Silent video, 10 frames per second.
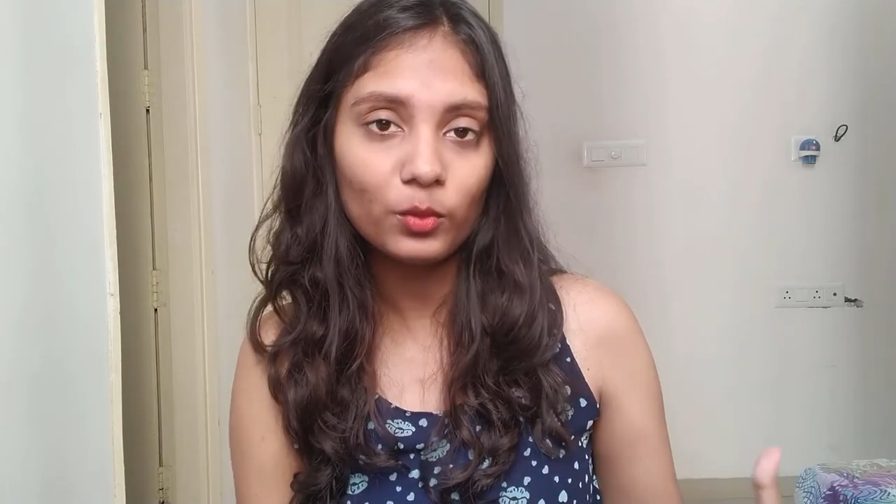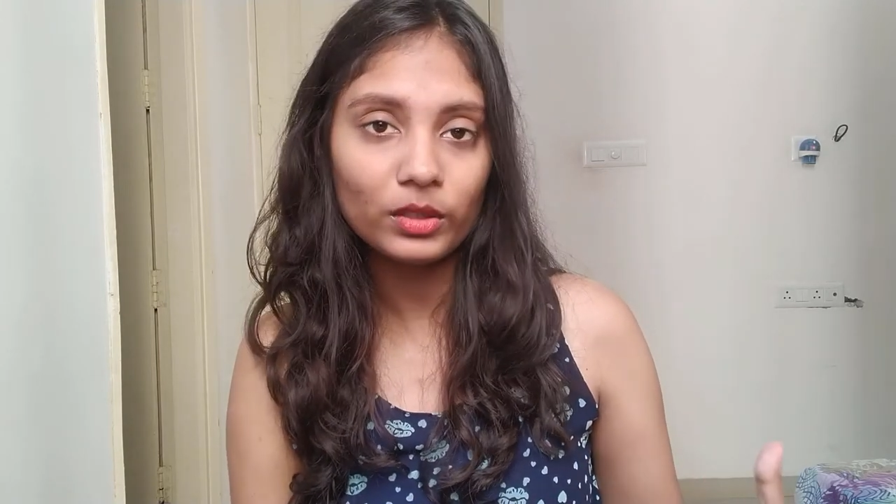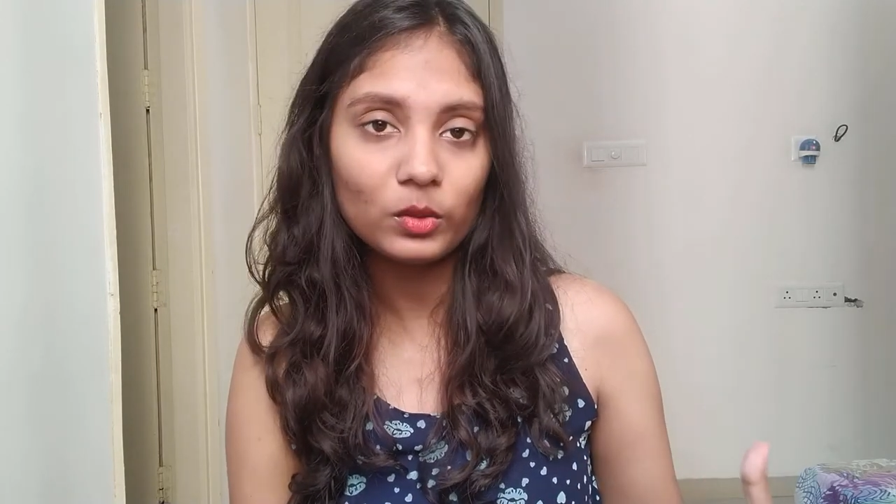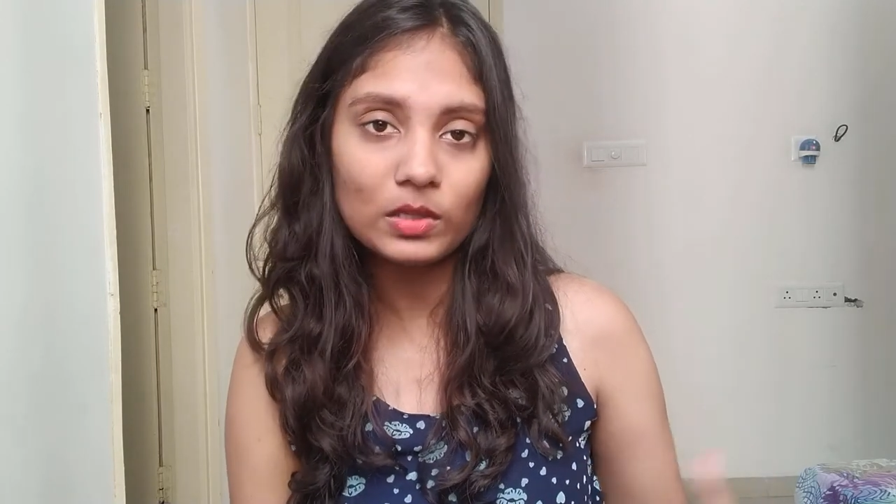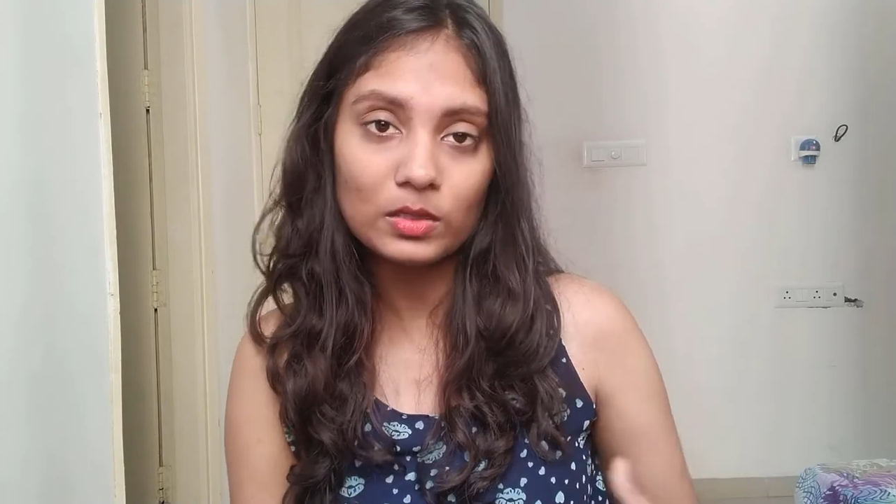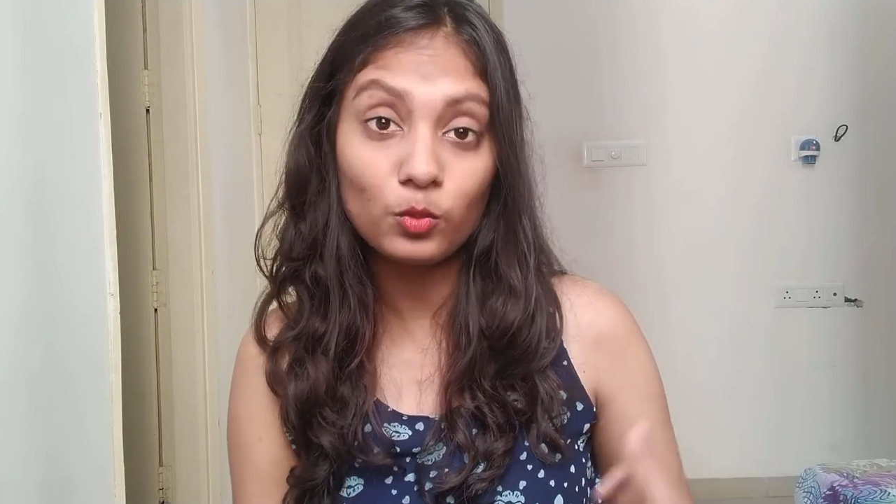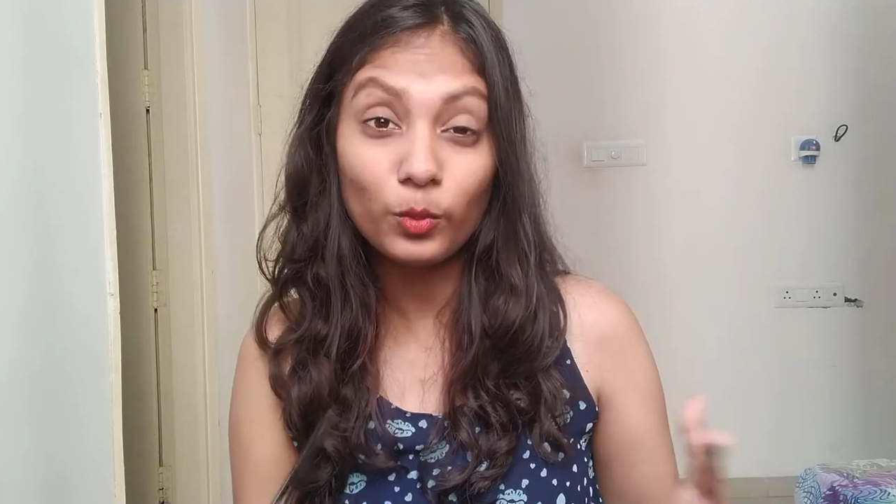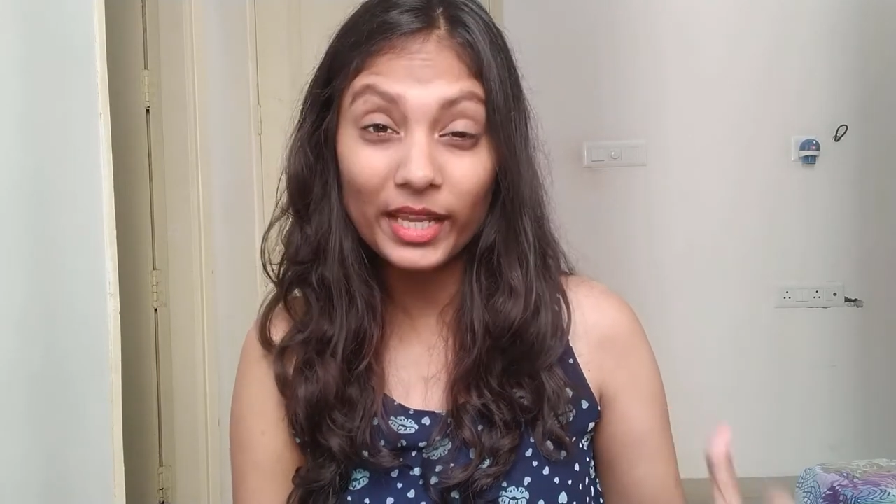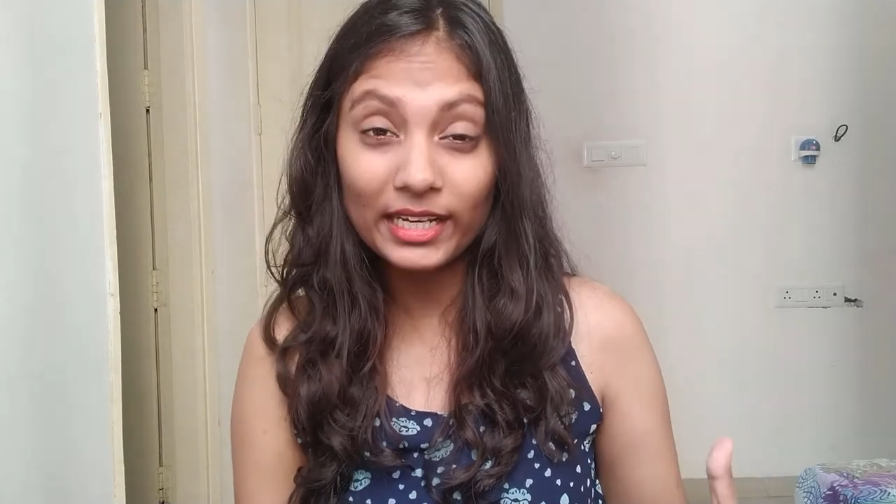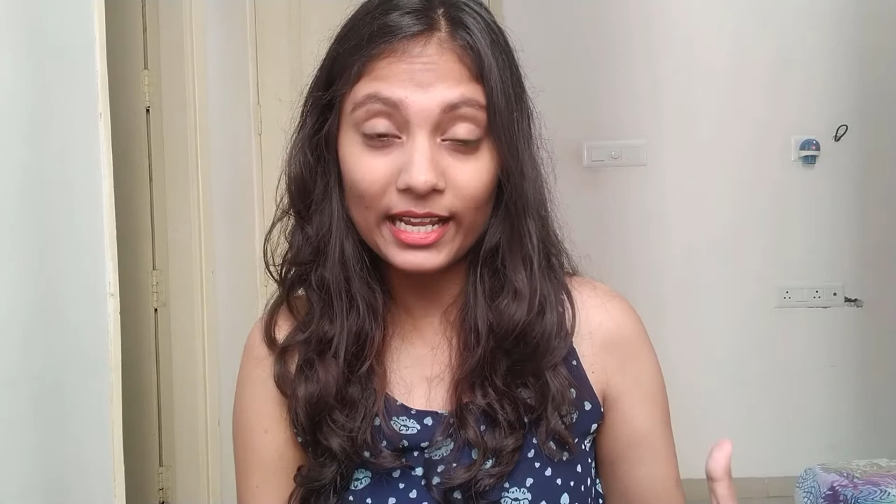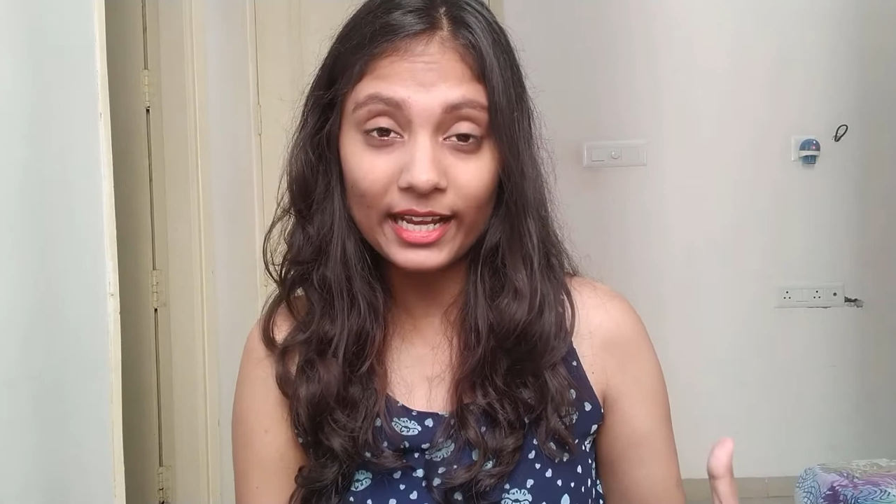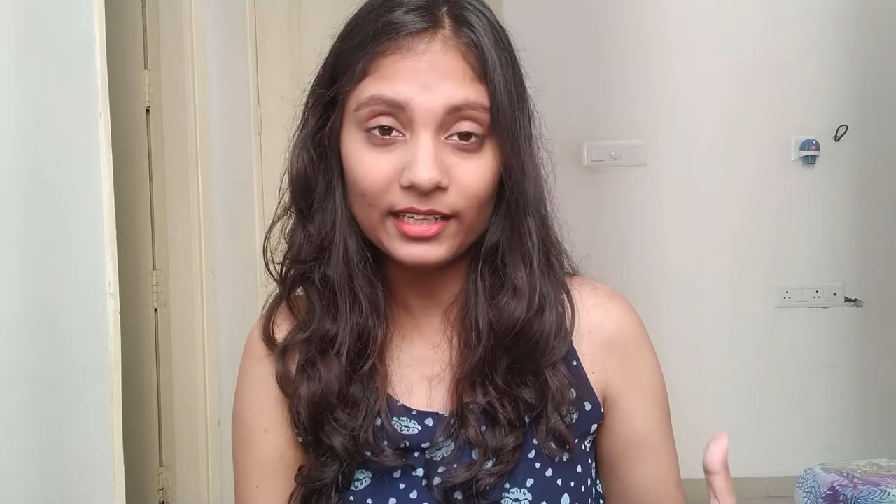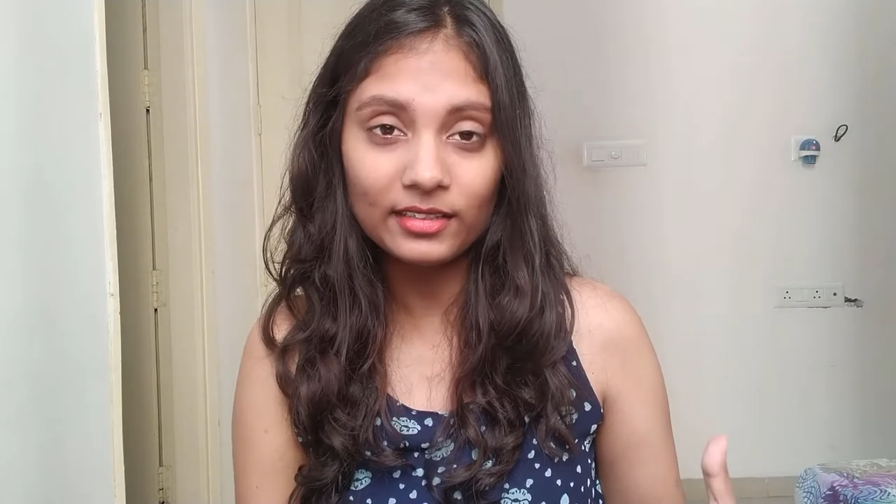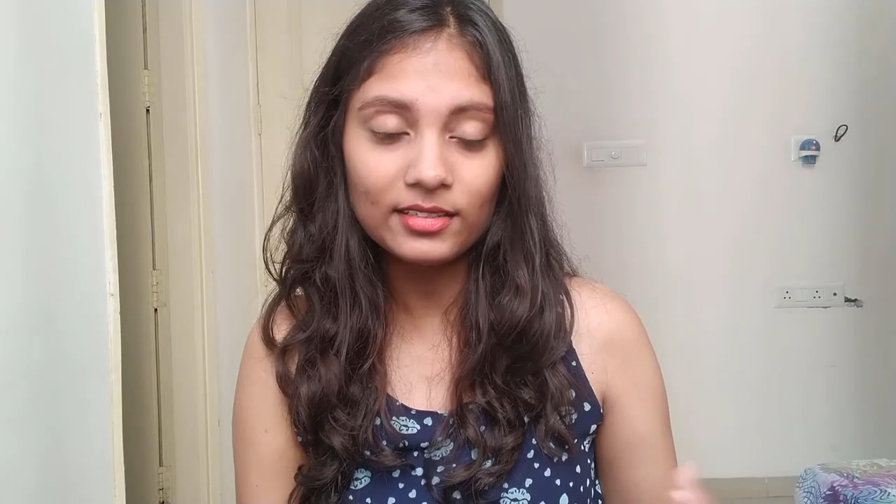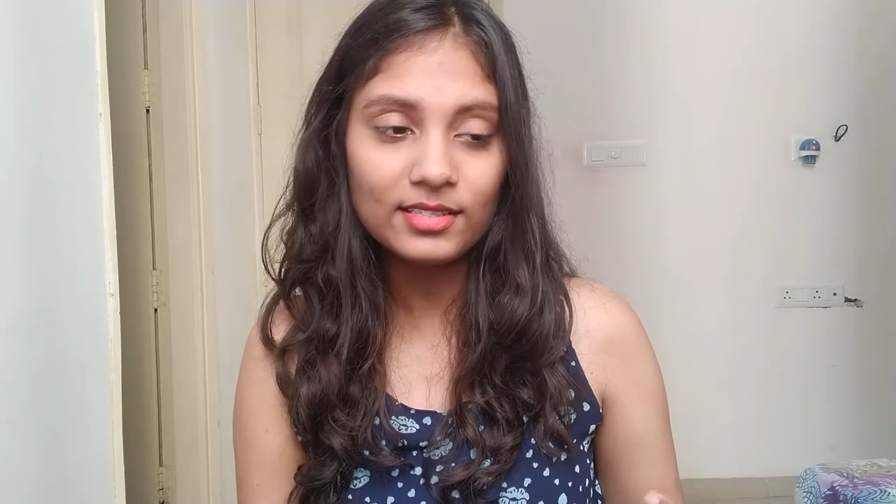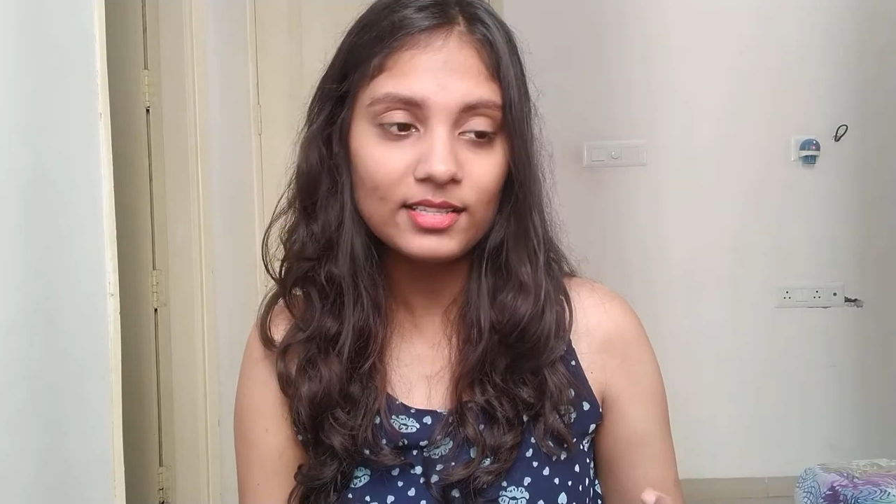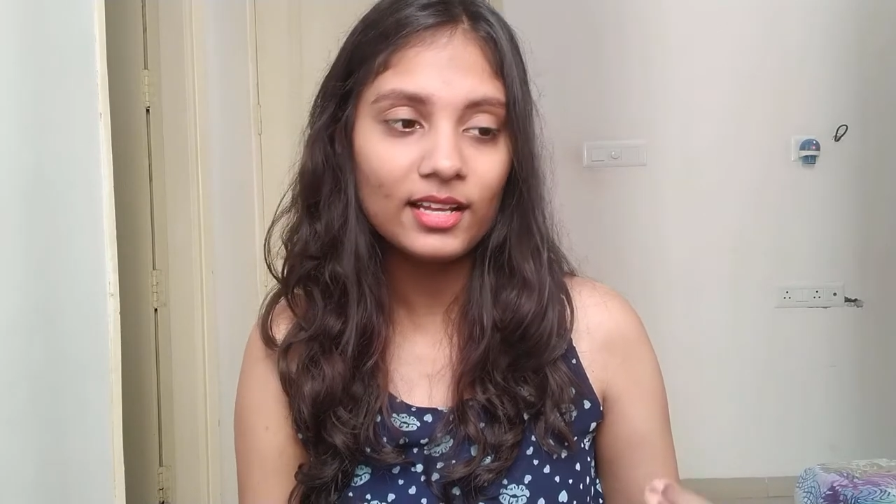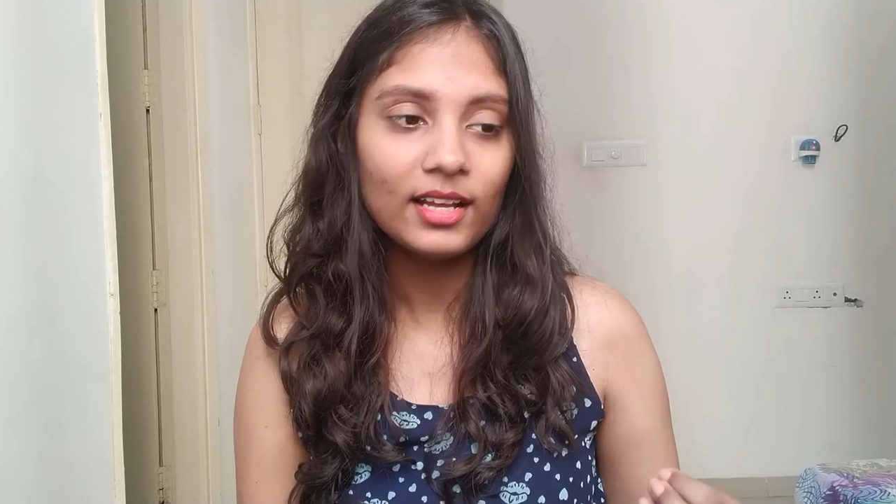with those wing liners,